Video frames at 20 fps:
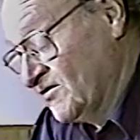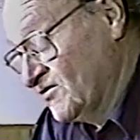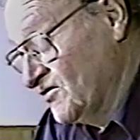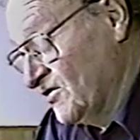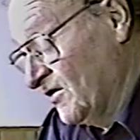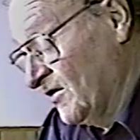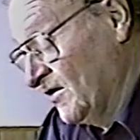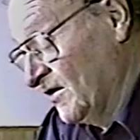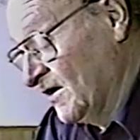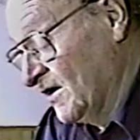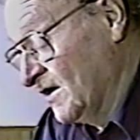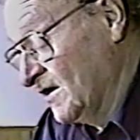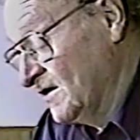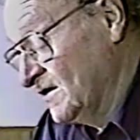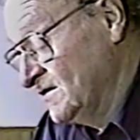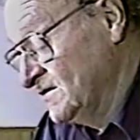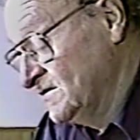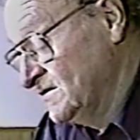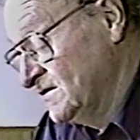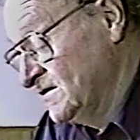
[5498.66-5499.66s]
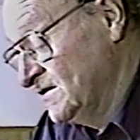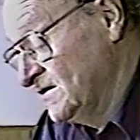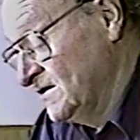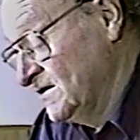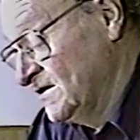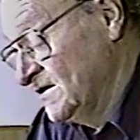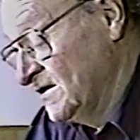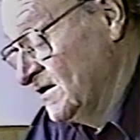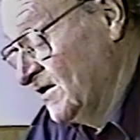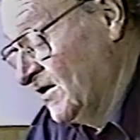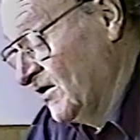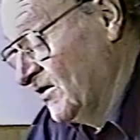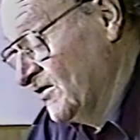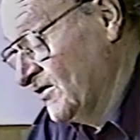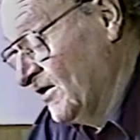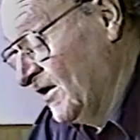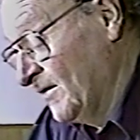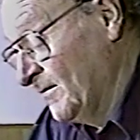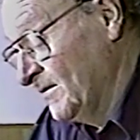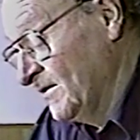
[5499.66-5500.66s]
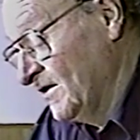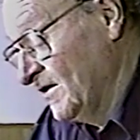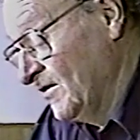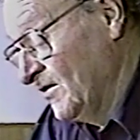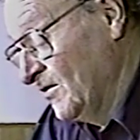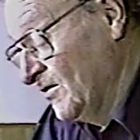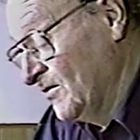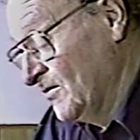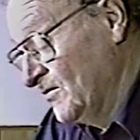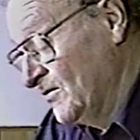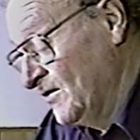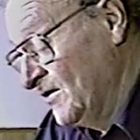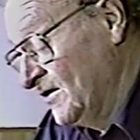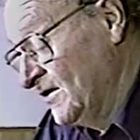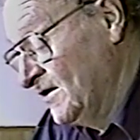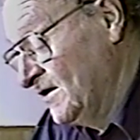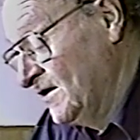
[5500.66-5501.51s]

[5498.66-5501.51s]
Charlie. And on top of the load,